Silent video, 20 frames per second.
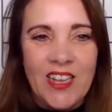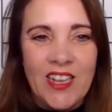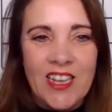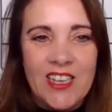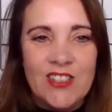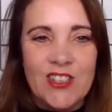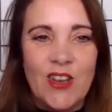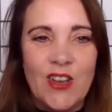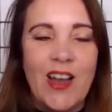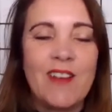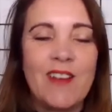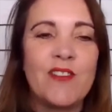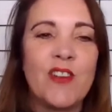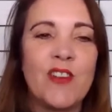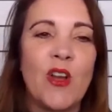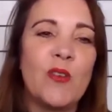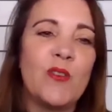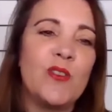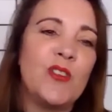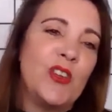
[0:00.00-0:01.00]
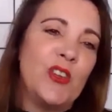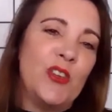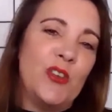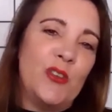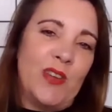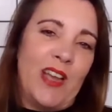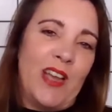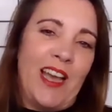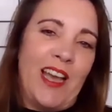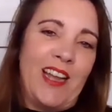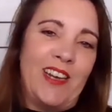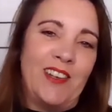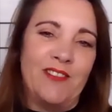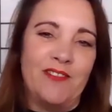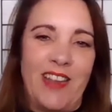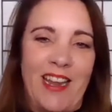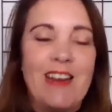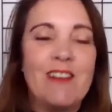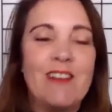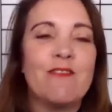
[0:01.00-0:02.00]
So I've known you kind of
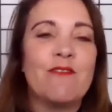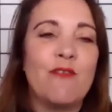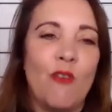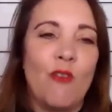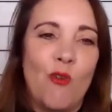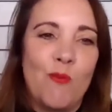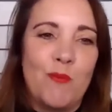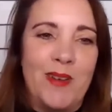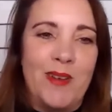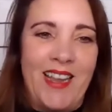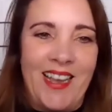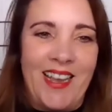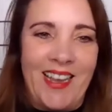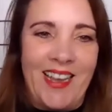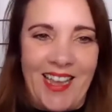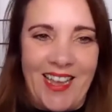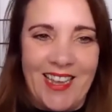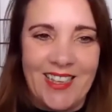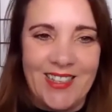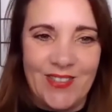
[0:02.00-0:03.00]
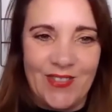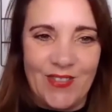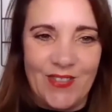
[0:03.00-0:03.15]
informally, I guess,